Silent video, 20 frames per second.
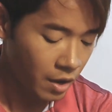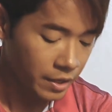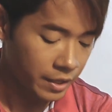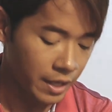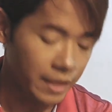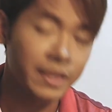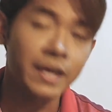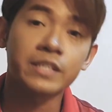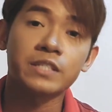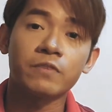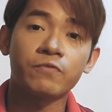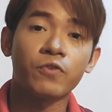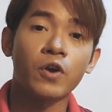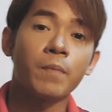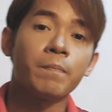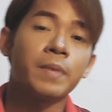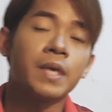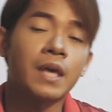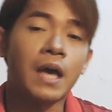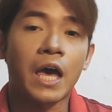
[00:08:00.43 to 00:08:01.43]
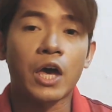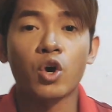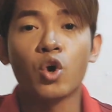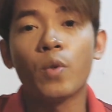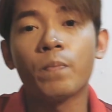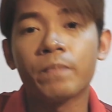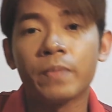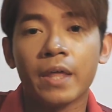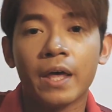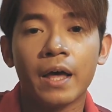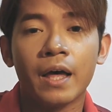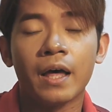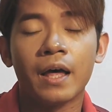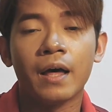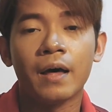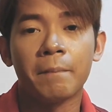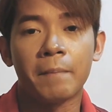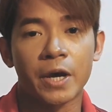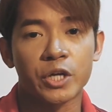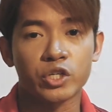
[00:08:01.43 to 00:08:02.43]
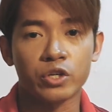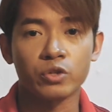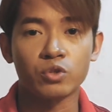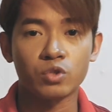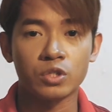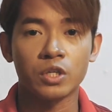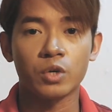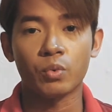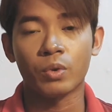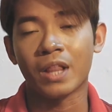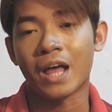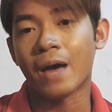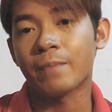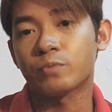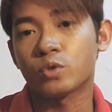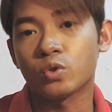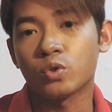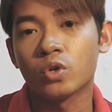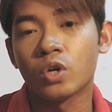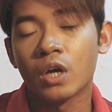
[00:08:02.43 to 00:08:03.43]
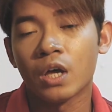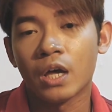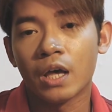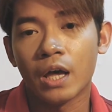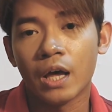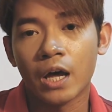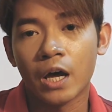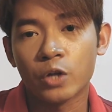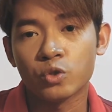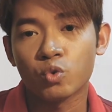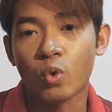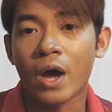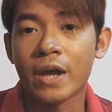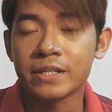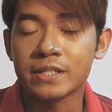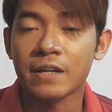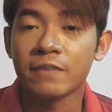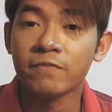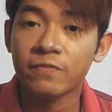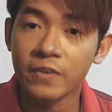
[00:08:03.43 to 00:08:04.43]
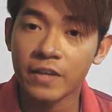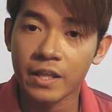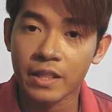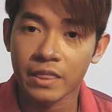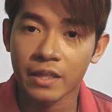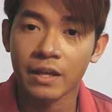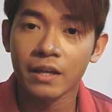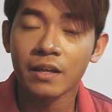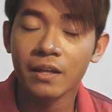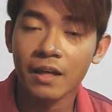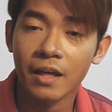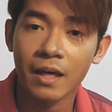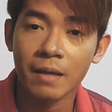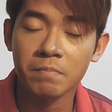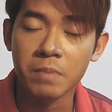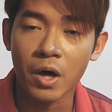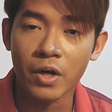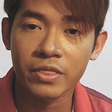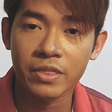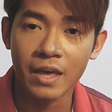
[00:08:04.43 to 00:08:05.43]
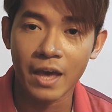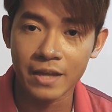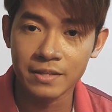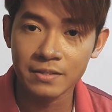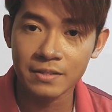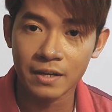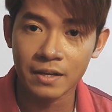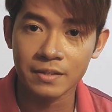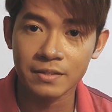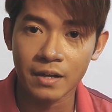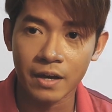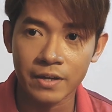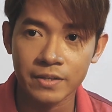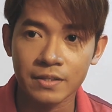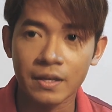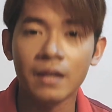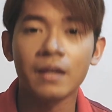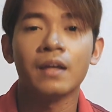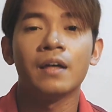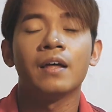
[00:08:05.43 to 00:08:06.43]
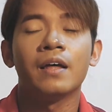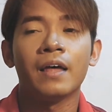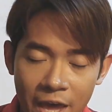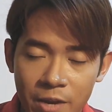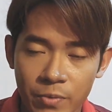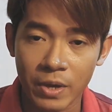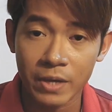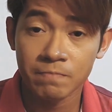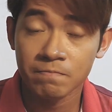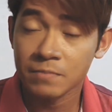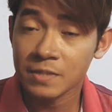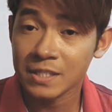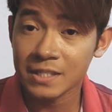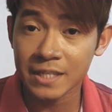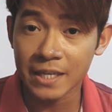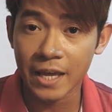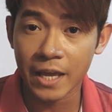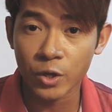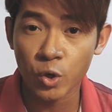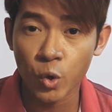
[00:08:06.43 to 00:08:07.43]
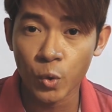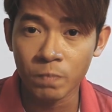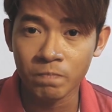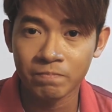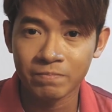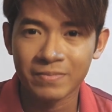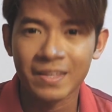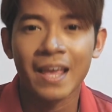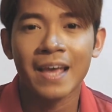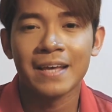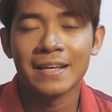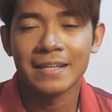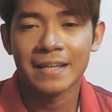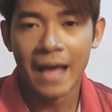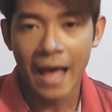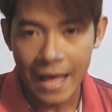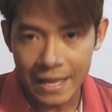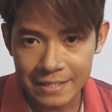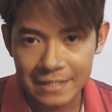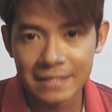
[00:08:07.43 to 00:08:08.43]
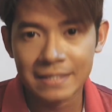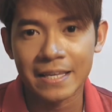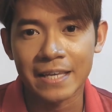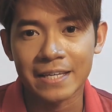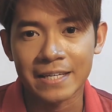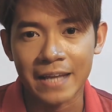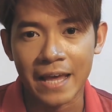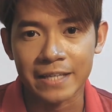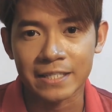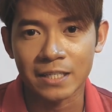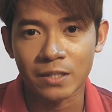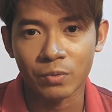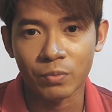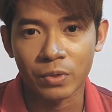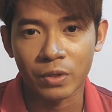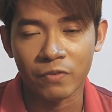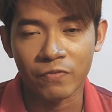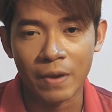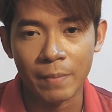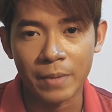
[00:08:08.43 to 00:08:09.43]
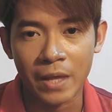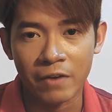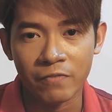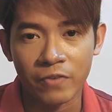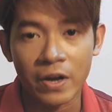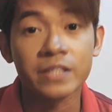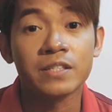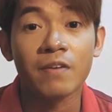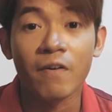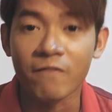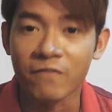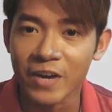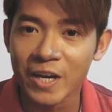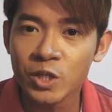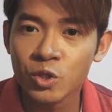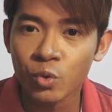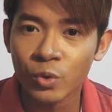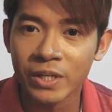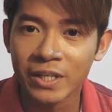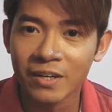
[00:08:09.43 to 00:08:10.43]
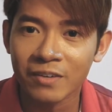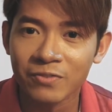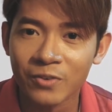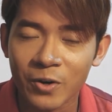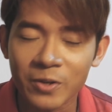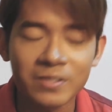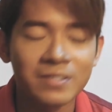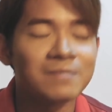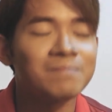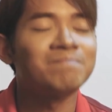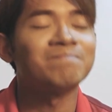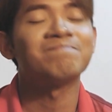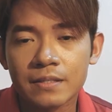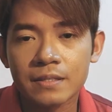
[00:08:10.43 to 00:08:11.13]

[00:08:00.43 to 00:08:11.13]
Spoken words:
Okay, that's it from me. I hope my sharing today will help you to understand further about the hand sanitizer. Anyway, stay at home, stay connected with your family and friends virtually, of course.